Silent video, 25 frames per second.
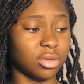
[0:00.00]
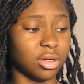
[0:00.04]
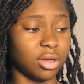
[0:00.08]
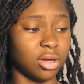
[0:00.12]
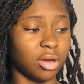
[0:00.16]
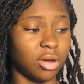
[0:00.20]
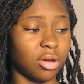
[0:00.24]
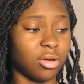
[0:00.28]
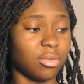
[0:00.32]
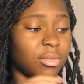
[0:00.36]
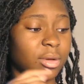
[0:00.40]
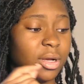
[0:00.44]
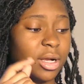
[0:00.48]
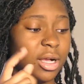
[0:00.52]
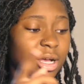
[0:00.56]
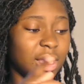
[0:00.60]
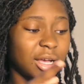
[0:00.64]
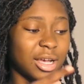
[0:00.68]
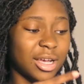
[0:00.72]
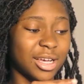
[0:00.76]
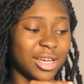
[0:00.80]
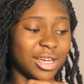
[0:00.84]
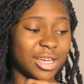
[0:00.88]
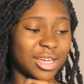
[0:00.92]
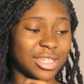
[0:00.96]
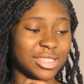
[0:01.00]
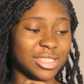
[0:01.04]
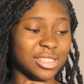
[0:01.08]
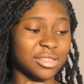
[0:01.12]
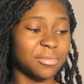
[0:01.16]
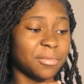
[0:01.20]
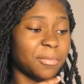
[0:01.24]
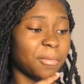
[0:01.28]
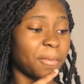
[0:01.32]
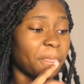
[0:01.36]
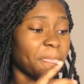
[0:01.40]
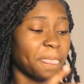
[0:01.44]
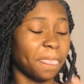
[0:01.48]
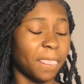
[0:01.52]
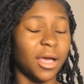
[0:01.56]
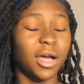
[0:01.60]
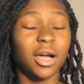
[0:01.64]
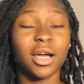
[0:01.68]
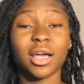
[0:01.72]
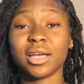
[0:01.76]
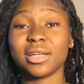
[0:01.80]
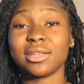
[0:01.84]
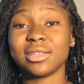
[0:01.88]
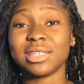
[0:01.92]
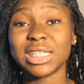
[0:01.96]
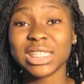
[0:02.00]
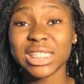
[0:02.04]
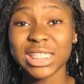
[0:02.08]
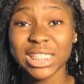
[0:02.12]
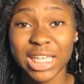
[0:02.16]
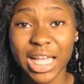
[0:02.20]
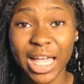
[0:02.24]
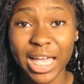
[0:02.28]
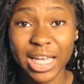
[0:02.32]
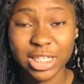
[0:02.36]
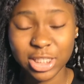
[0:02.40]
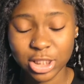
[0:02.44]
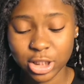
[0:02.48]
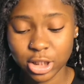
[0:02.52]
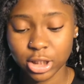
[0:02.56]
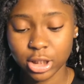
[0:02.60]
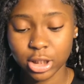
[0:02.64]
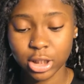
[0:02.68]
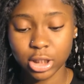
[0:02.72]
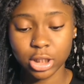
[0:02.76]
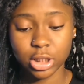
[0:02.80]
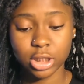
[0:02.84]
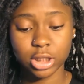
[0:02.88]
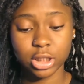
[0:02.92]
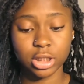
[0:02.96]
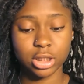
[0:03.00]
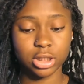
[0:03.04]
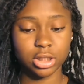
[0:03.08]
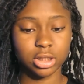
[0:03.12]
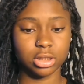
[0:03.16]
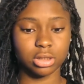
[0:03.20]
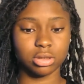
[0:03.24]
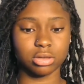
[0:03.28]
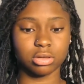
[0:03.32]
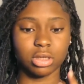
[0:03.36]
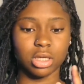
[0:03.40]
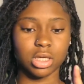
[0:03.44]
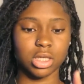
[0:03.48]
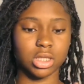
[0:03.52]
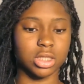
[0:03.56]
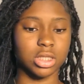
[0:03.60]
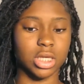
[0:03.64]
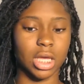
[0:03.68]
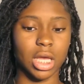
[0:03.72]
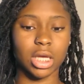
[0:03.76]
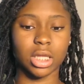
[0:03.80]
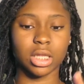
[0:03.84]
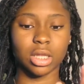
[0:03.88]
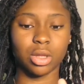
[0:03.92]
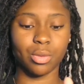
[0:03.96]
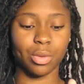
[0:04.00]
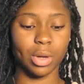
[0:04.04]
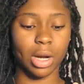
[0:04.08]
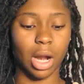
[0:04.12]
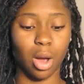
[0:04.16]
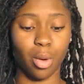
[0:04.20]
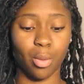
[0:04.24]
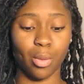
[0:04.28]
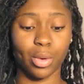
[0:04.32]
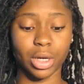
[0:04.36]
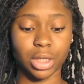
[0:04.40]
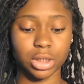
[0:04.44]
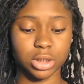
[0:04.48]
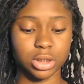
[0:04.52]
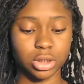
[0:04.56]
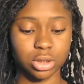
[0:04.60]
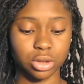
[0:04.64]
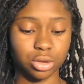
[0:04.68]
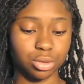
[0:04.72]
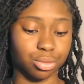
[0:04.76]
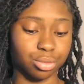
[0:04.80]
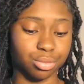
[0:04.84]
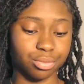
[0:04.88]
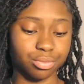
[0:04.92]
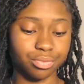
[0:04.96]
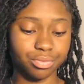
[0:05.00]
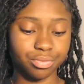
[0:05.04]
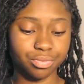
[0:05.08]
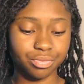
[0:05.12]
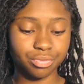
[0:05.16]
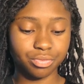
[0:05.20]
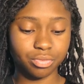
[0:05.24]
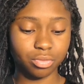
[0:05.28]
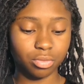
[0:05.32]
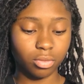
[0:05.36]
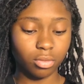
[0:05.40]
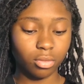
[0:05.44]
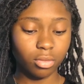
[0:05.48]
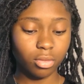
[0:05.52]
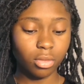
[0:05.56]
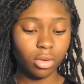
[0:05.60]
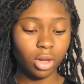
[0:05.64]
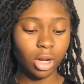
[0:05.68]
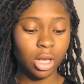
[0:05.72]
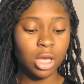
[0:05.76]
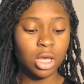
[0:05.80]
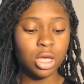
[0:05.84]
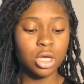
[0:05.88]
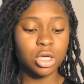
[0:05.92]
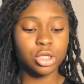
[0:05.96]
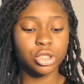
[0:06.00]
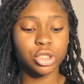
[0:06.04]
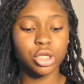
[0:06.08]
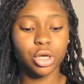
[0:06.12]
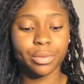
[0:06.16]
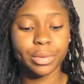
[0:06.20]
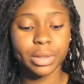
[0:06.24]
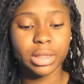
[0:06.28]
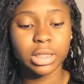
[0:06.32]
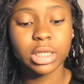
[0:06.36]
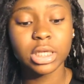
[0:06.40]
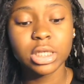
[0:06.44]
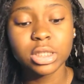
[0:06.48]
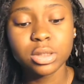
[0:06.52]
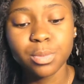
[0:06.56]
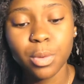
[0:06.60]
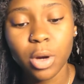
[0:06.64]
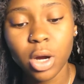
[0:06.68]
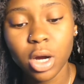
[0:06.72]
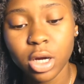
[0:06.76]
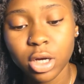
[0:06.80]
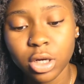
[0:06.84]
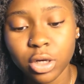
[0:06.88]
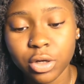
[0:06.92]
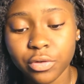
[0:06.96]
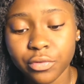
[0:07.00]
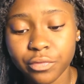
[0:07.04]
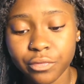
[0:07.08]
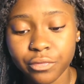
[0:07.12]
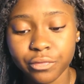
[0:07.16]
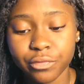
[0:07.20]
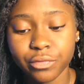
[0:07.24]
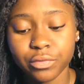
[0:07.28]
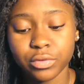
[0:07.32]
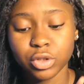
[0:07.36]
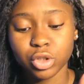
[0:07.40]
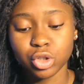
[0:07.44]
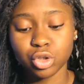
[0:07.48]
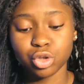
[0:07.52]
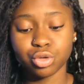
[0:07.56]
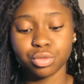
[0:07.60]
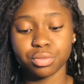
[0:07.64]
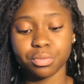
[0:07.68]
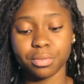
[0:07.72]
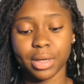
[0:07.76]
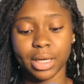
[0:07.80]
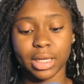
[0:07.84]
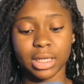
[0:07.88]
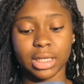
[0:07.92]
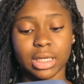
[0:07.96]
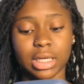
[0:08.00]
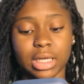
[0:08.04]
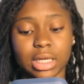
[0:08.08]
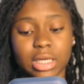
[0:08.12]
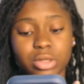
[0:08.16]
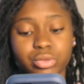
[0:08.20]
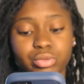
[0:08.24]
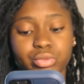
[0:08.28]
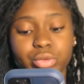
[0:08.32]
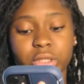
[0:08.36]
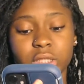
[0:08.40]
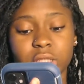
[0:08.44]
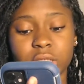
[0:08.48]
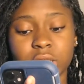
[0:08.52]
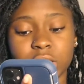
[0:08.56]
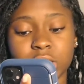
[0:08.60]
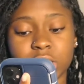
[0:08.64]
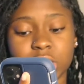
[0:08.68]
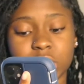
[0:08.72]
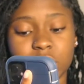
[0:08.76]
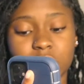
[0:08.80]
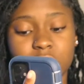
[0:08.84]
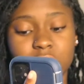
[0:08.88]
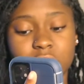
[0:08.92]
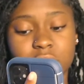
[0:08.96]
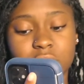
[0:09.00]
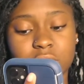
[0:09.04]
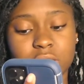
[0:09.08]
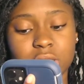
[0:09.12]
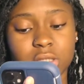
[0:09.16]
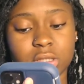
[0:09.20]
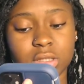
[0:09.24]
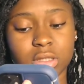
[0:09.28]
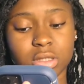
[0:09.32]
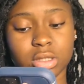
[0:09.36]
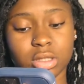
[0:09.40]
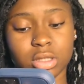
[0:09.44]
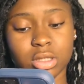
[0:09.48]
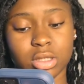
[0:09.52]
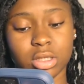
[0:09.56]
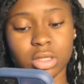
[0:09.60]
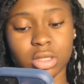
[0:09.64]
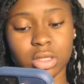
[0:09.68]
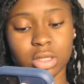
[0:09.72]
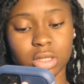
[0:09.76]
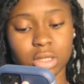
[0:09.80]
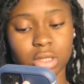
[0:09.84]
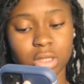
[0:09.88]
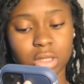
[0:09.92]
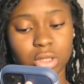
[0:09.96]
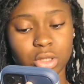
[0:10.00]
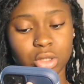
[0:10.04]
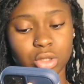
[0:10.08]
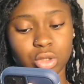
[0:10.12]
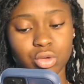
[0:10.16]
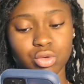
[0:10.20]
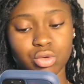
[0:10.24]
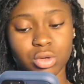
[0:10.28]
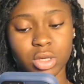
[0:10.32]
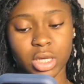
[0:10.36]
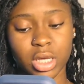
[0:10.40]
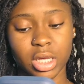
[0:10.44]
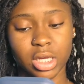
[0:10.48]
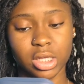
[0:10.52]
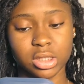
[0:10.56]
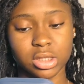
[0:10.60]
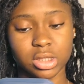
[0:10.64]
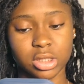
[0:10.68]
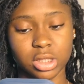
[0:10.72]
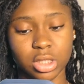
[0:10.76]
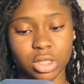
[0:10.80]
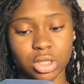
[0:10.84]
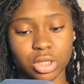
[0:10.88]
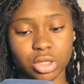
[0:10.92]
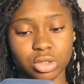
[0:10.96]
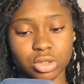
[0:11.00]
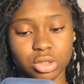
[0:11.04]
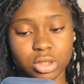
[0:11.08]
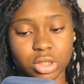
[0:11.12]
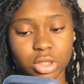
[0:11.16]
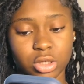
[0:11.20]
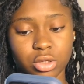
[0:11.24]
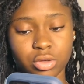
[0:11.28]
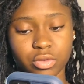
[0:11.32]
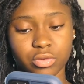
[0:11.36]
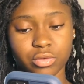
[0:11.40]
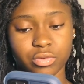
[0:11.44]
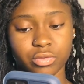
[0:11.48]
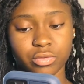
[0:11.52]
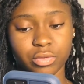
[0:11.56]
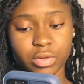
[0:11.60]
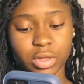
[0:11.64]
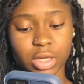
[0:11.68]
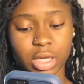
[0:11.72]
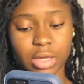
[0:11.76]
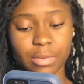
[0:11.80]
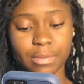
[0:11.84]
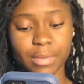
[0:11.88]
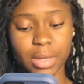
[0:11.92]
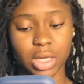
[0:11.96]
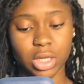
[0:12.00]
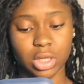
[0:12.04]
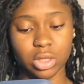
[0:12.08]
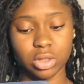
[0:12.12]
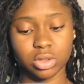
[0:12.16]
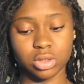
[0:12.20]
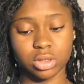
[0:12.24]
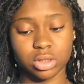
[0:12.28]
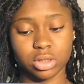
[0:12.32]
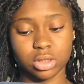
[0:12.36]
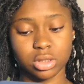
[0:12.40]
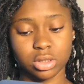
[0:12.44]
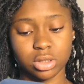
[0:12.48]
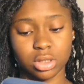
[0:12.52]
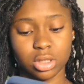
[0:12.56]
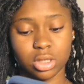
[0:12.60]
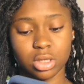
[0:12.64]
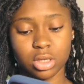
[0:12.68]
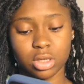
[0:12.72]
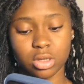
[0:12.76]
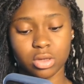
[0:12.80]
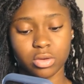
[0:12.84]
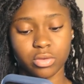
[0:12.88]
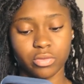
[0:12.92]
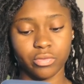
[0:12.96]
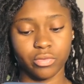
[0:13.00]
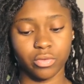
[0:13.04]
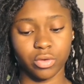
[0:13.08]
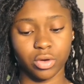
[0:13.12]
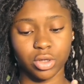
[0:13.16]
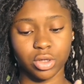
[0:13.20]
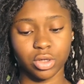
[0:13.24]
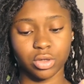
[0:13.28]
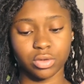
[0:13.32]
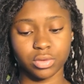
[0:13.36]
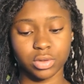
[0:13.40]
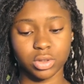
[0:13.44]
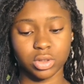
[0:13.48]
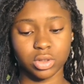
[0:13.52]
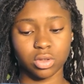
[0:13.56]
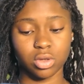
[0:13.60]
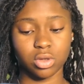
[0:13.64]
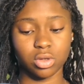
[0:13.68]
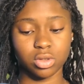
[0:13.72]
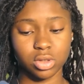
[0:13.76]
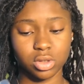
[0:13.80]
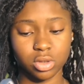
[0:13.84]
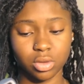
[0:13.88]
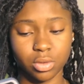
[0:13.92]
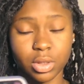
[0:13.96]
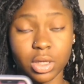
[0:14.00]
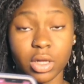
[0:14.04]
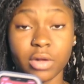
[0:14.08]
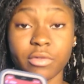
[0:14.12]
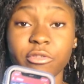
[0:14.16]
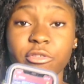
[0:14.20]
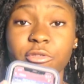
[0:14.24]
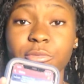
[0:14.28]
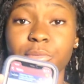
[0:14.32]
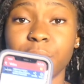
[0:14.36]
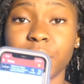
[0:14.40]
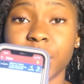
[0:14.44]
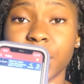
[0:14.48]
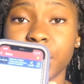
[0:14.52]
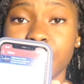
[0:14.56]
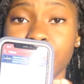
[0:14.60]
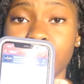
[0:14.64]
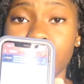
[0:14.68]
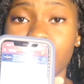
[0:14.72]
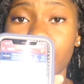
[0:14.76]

Oh my gosh. Okay, this actually does exactly what I wanted to do. So with this part of TubeBuddy, it really just, you can send yourself emails for your results or whatever, but